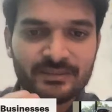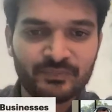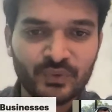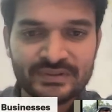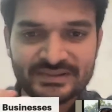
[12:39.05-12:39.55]

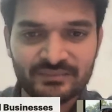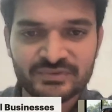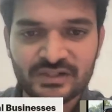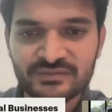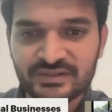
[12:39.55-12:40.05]
employees
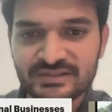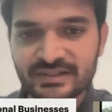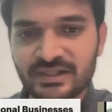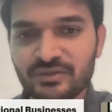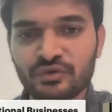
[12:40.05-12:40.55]
themselves, and the
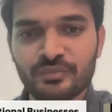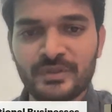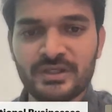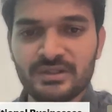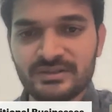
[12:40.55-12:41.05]
second could
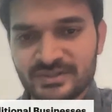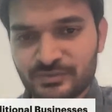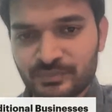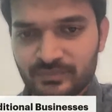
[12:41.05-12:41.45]
be this